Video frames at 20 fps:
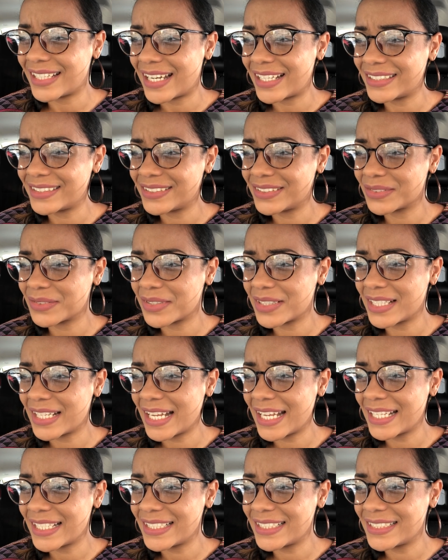that's what
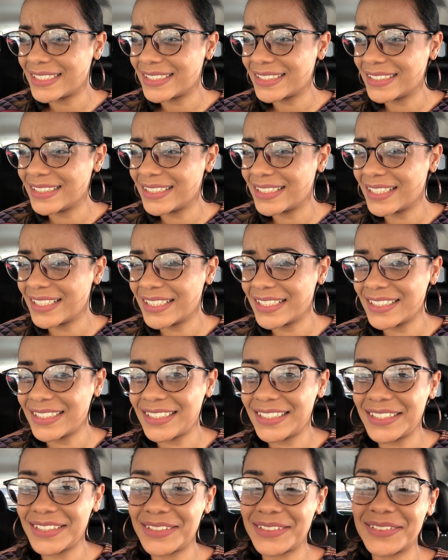I'm gonna
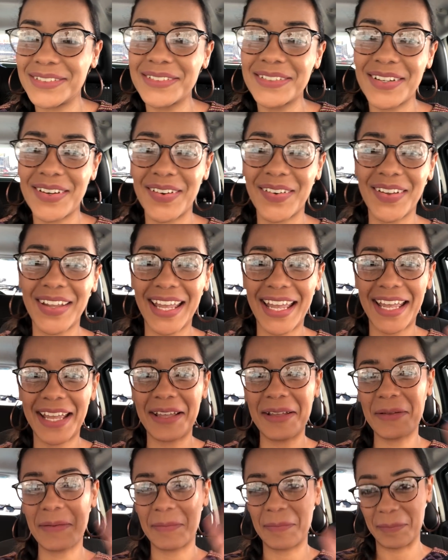do.
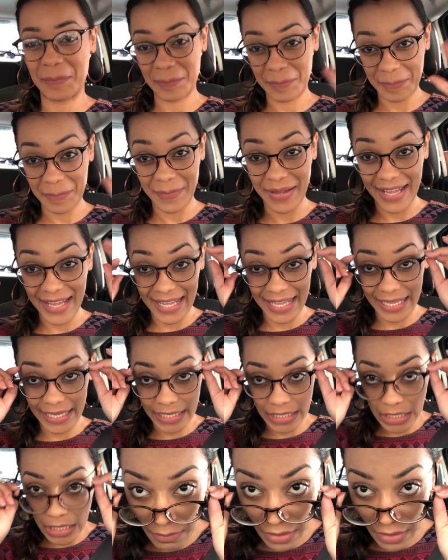Okay. Bye.